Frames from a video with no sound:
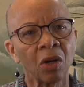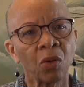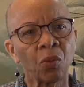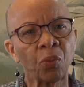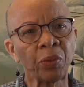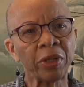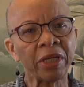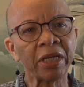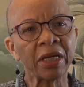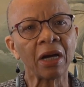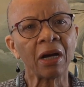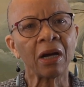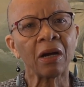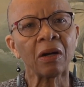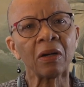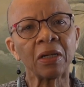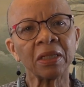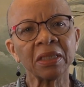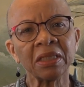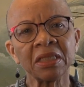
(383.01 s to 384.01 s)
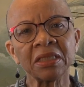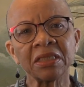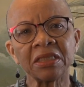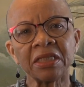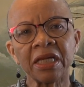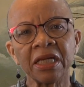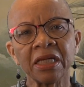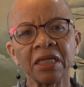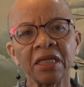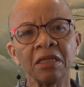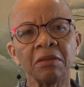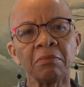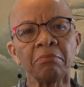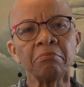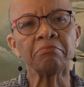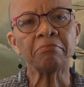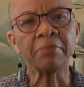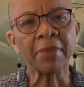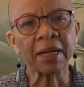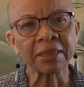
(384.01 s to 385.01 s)
we are undertaking
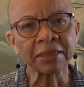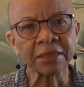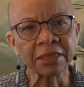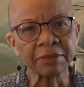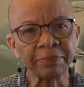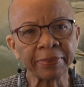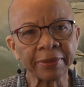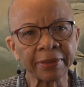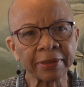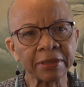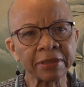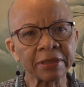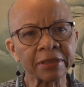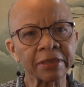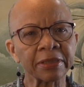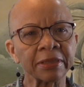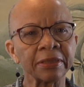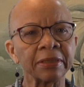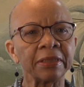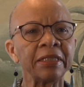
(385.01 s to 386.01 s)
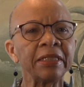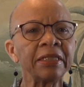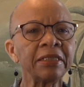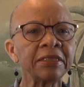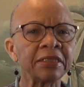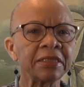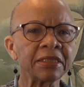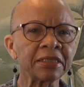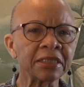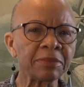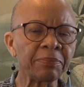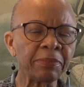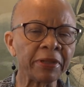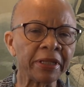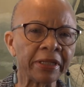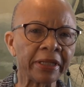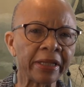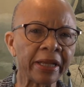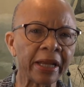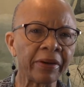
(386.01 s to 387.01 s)
multiple
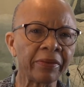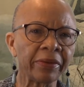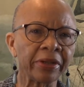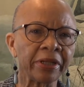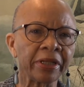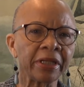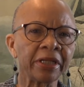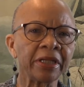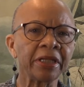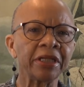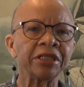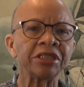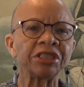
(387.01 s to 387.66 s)
interdisciplinary,